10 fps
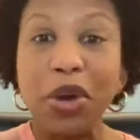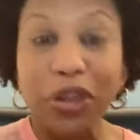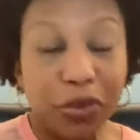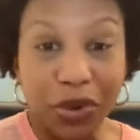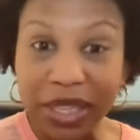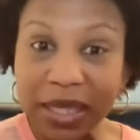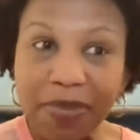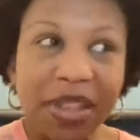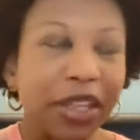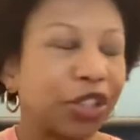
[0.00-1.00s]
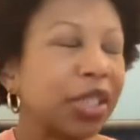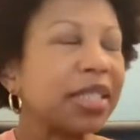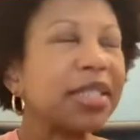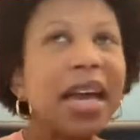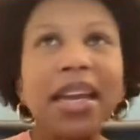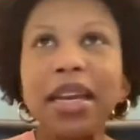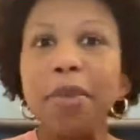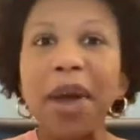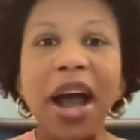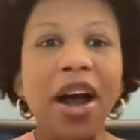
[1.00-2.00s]
when you read something that you're
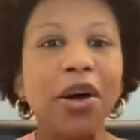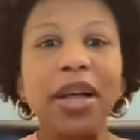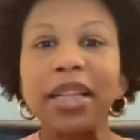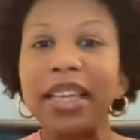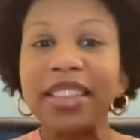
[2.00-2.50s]
excited about,